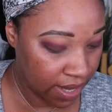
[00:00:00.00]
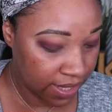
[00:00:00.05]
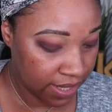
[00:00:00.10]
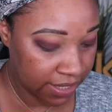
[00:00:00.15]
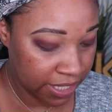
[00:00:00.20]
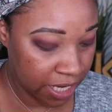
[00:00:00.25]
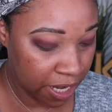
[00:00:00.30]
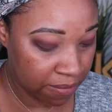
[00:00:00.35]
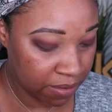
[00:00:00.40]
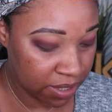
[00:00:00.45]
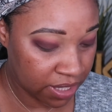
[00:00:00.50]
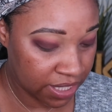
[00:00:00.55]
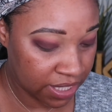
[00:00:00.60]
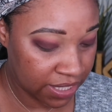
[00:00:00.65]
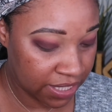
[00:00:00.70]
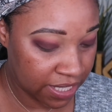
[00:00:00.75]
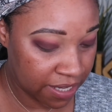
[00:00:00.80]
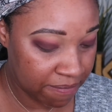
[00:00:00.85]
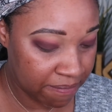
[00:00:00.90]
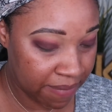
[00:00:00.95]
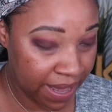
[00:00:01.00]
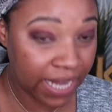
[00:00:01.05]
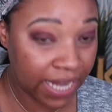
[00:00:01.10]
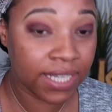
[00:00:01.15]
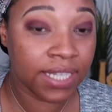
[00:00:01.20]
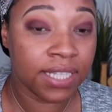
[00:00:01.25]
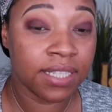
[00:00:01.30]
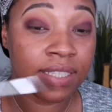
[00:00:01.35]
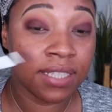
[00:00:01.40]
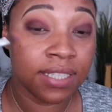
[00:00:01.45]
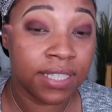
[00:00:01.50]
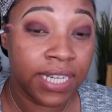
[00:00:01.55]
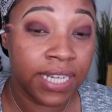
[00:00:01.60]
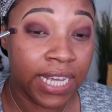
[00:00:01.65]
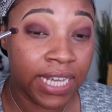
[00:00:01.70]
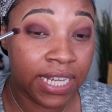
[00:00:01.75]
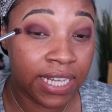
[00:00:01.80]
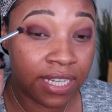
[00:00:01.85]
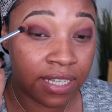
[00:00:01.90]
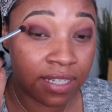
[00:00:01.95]
Now I'm gonna dip back into
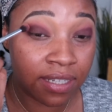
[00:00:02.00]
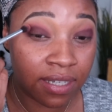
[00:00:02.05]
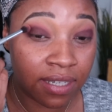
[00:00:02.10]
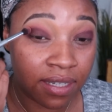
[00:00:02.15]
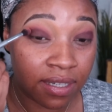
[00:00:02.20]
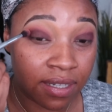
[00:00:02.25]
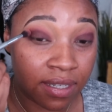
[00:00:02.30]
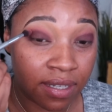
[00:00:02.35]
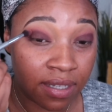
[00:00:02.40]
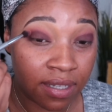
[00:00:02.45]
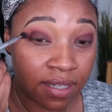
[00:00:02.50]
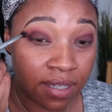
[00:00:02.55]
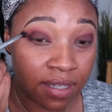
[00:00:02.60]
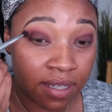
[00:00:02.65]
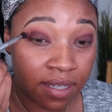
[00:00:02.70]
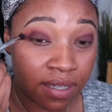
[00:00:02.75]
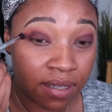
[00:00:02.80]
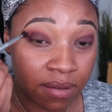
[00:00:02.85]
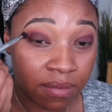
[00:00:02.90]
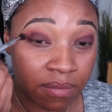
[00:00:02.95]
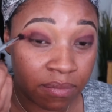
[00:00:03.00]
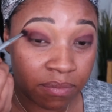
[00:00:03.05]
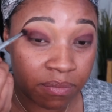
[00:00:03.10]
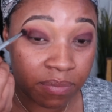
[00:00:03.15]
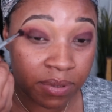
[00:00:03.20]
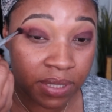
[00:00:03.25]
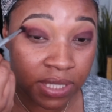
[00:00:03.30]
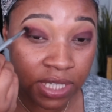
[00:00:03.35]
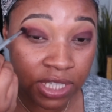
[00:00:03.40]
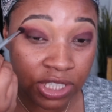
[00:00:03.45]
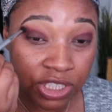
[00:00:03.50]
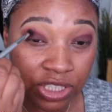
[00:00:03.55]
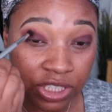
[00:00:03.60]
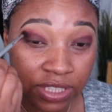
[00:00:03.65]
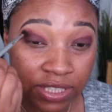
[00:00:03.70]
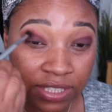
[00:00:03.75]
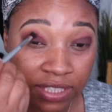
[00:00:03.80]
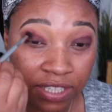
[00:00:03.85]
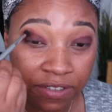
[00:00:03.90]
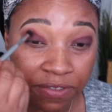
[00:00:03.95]
Naked Blush
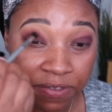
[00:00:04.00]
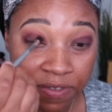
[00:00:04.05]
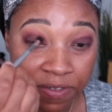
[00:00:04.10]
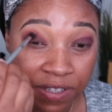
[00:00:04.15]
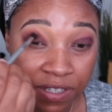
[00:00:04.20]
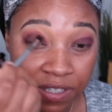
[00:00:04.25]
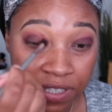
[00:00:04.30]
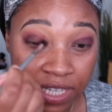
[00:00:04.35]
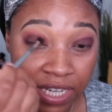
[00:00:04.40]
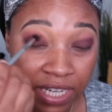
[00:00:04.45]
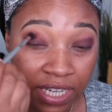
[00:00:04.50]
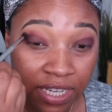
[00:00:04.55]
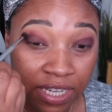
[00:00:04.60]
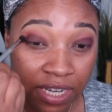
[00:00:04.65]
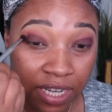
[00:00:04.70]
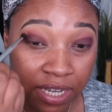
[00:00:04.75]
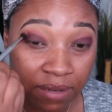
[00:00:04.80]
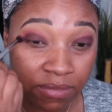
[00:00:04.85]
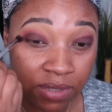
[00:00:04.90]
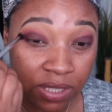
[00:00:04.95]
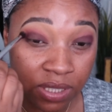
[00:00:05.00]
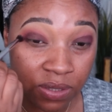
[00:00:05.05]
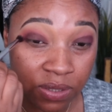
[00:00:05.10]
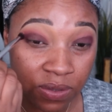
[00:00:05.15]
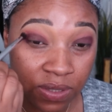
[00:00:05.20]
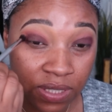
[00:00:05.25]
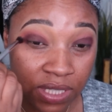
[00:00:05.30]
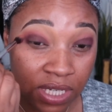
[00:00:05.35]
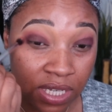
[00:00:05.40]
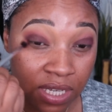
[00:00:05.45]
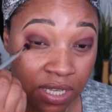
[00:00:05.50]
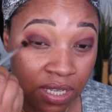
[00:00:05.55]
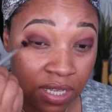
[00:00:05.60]
because I feel like I'm losing